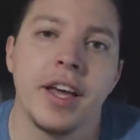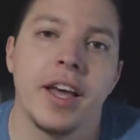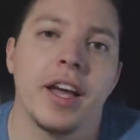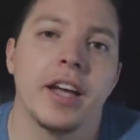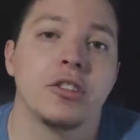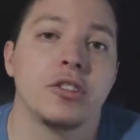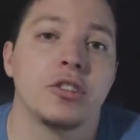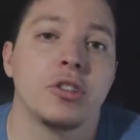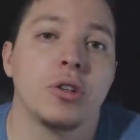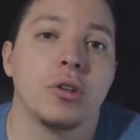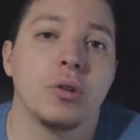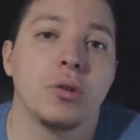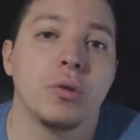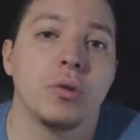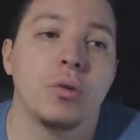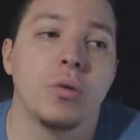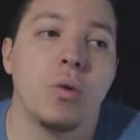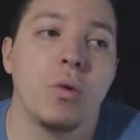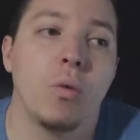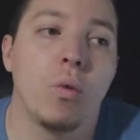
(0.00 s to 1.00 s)
and
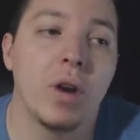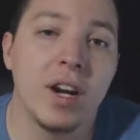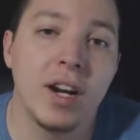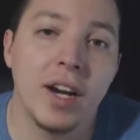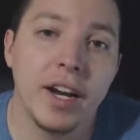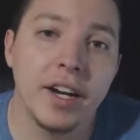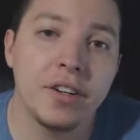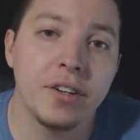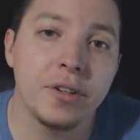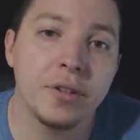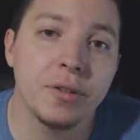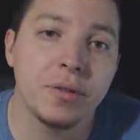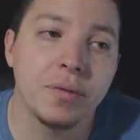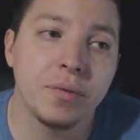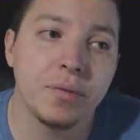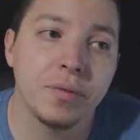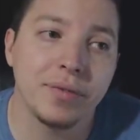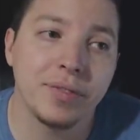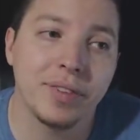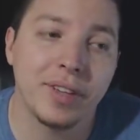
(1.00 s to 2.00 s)
so what did I do?
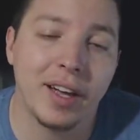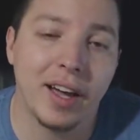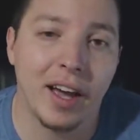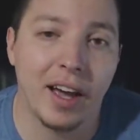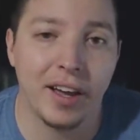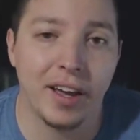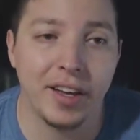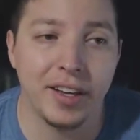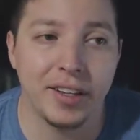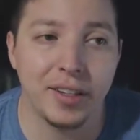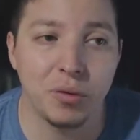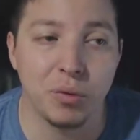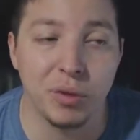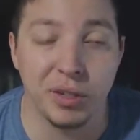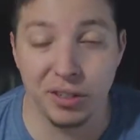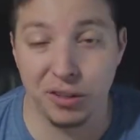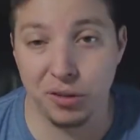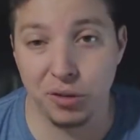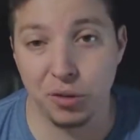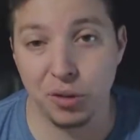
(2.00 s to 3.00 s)
I
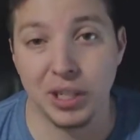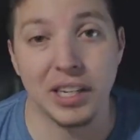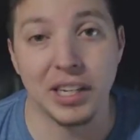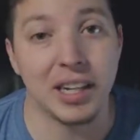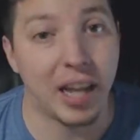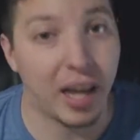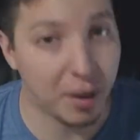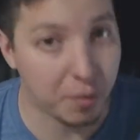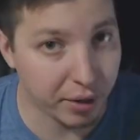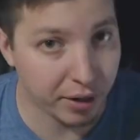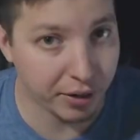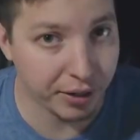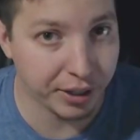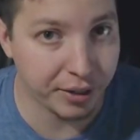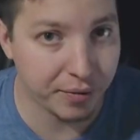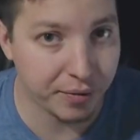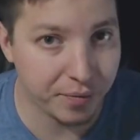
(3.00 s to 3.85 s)
went to the library.